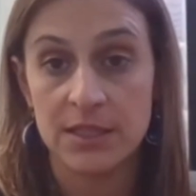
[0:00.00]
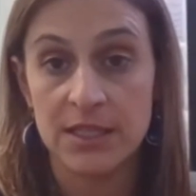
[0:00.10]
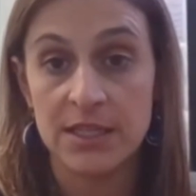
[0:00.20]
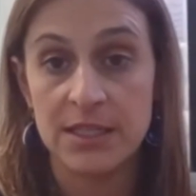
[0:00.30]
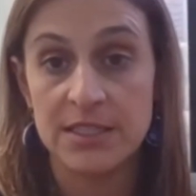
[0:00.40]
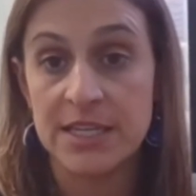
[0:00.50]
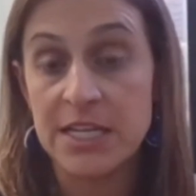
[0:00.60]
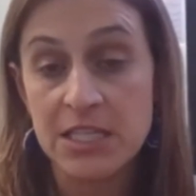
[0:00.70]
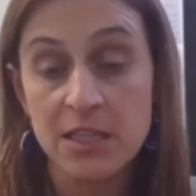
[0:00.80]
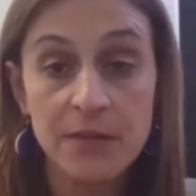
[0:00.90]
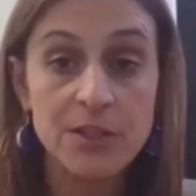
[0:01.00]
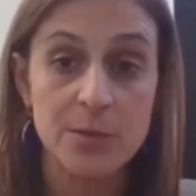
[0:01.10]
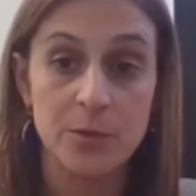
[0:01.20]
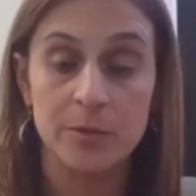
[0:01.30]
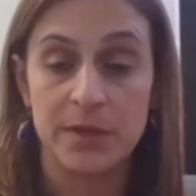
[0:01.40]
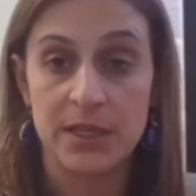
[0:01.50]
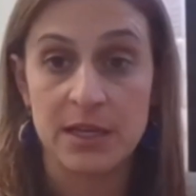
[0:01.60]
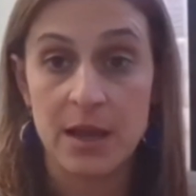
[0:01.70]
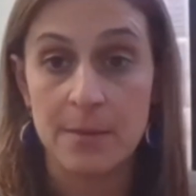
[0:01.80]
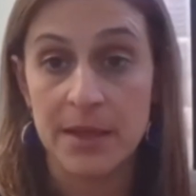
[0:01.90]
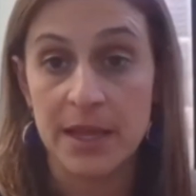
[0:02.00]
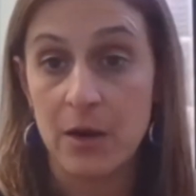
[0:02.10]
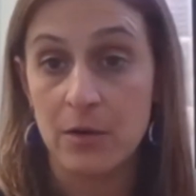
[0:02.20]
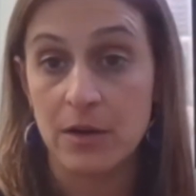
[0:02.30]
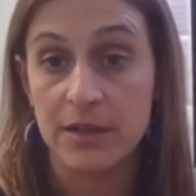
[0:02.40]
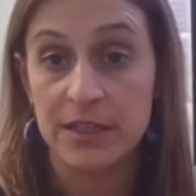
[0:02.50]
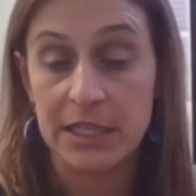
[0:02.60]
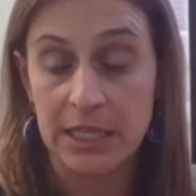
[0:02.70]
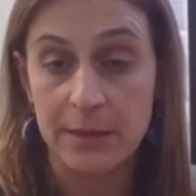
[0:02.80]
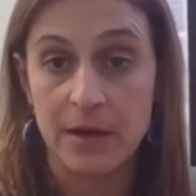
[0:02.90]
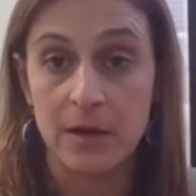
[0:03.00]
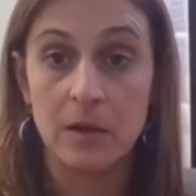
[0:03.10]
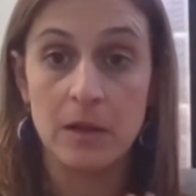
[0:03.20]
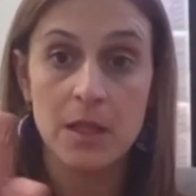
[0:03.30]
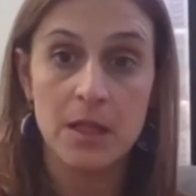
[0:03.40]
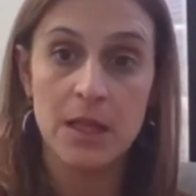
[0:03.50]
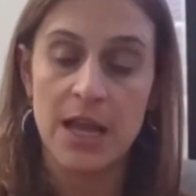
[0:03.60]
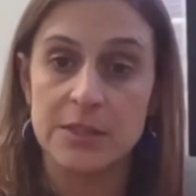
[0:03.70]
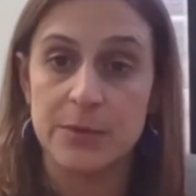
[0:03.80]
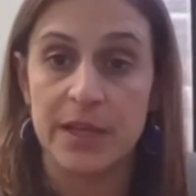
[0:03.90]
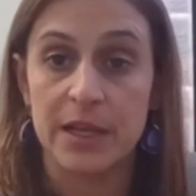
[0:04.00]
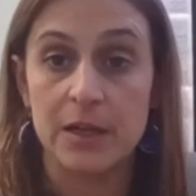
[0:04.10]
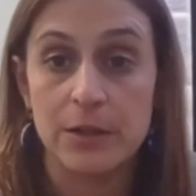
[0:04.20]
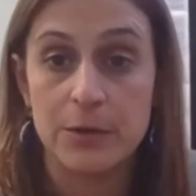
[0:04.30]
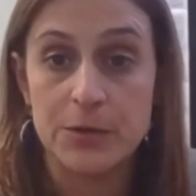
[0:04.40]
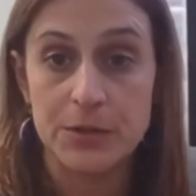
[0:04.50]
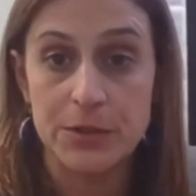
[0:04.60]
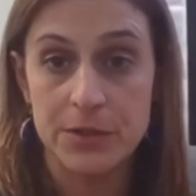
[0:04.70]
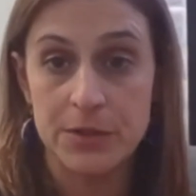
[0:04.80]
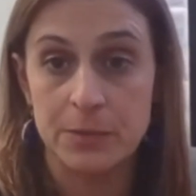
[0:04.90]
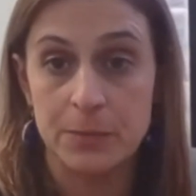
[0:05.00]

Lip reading: The dates on the field trip will be coming out on an email as we get closer.